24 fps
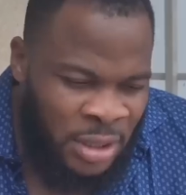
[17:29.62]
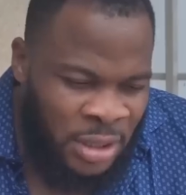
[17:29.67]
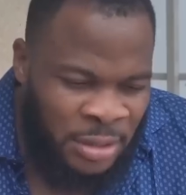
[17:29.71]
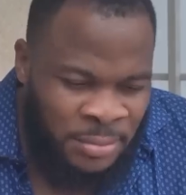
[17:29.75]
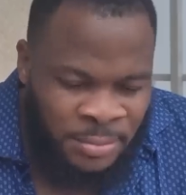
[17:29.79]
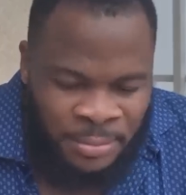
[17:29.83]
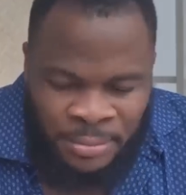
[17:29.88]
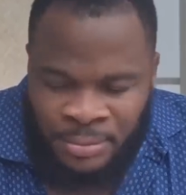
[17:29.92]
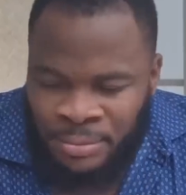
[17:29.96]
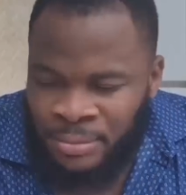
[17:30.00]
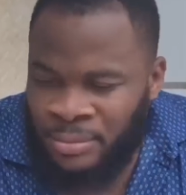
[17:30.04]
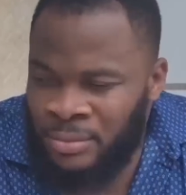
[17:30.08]

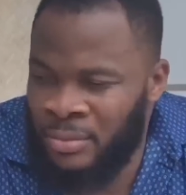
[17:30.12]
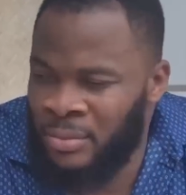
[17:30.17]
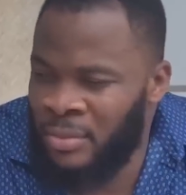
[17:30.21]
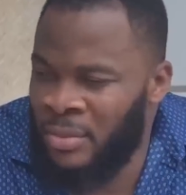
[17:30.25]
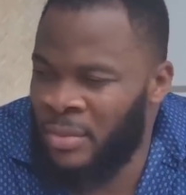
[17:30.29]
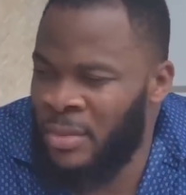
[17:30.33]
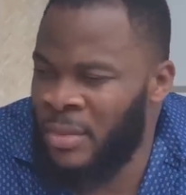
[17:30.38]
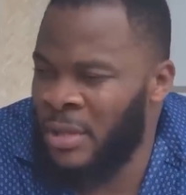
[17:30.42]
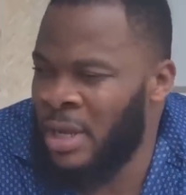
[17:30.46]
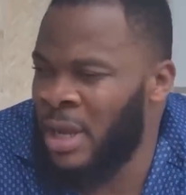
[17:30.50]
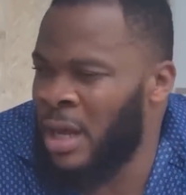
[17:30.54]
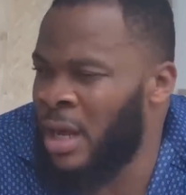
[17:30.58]

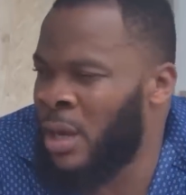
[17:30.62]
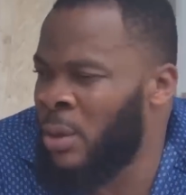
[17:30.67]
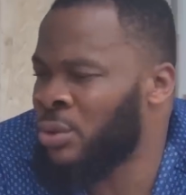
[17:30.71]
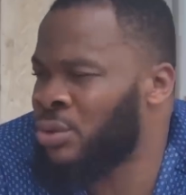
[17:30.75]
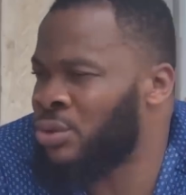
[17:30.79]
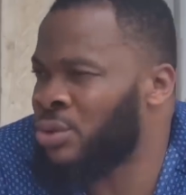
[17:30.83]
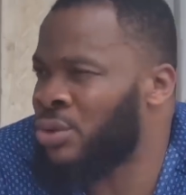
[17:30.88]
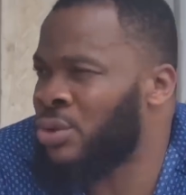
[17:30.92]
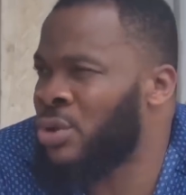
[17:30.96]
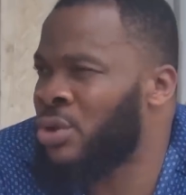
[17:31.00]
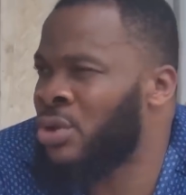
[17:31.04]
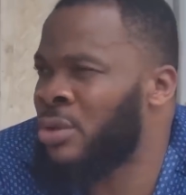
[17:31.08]
I
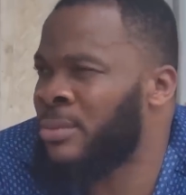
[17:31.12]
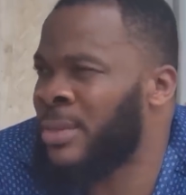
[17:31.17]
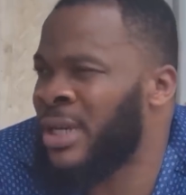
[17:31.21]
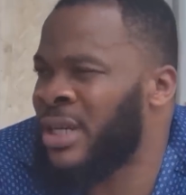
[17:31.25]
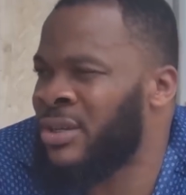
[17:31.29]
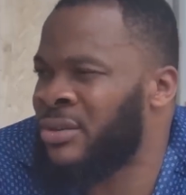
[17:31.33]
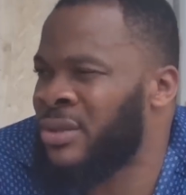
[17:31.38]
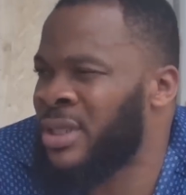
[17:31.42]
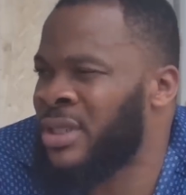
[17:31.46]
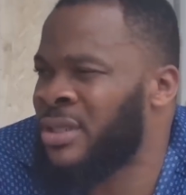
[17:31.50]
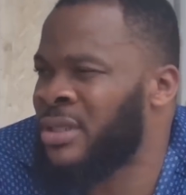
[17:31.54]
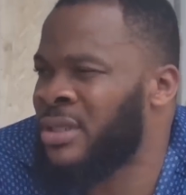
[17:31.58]
want to go home
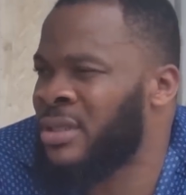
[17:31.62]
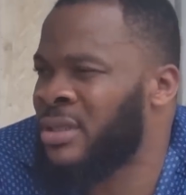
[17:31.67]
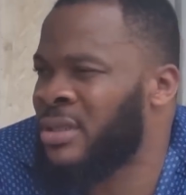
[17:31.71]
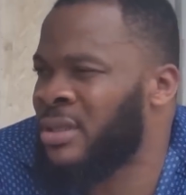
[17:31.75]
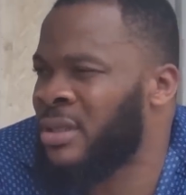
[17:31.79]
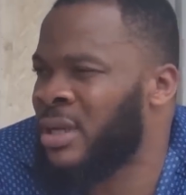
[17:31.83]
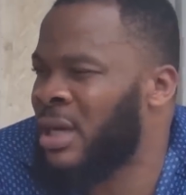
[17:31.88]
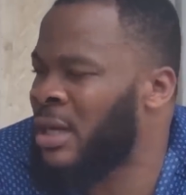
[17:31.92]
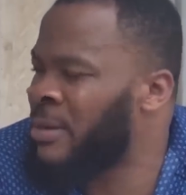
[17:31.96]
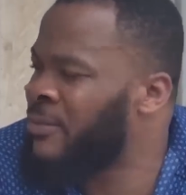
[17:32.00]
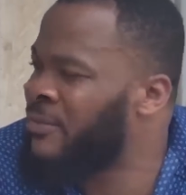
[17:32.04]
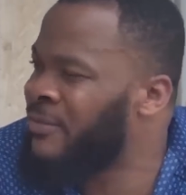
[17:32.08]
and rest.
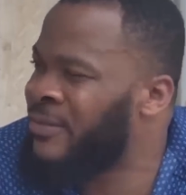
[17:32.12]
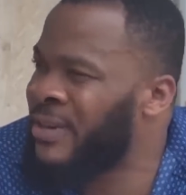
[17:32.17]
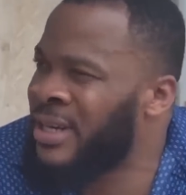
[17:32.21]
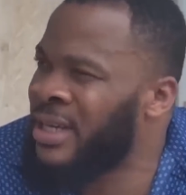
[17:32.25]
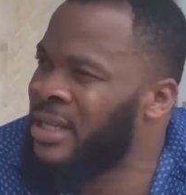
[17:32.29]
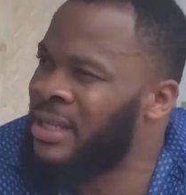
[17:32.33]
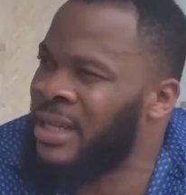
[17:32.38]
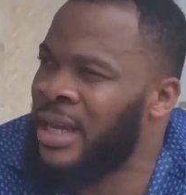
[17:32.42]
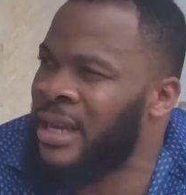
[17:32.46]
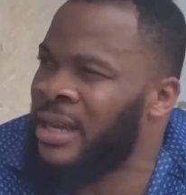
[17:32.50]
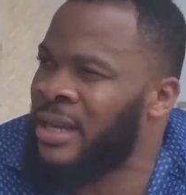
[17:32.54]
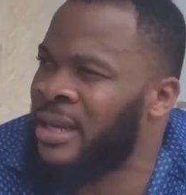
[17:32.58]
I'm
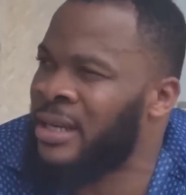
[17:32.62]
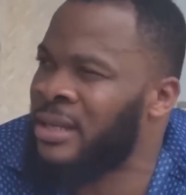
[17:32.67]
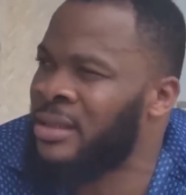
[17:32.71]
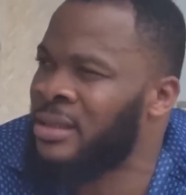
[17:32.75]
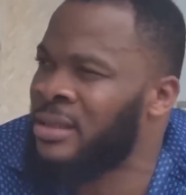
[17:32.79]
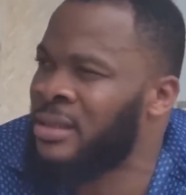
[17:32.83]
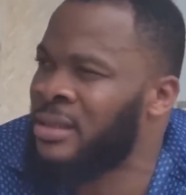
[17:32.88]
very tired.